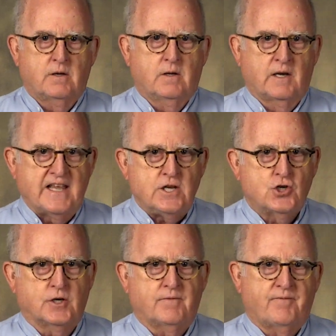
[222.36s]

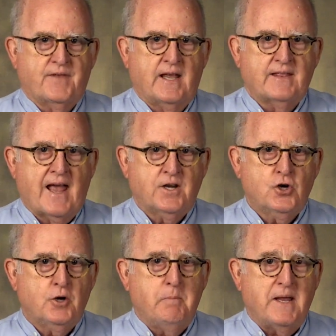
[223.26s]
lesion, and that
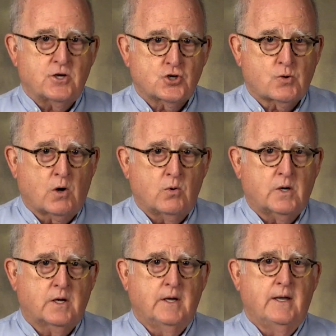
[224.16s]
could be a stroke